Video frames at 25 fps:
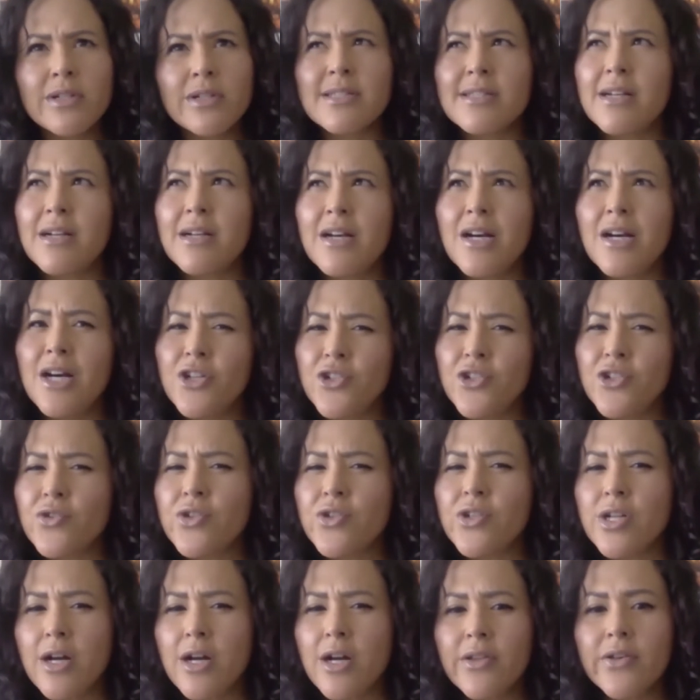it's a
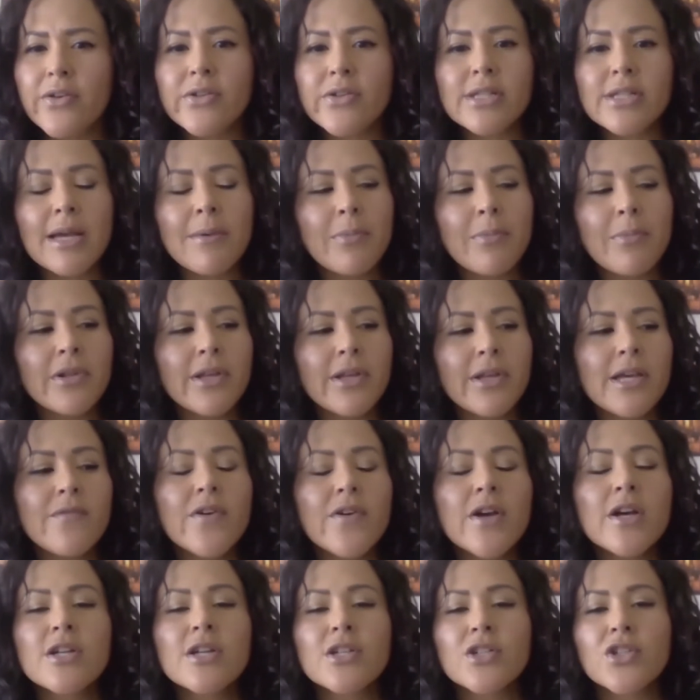$100, I believe.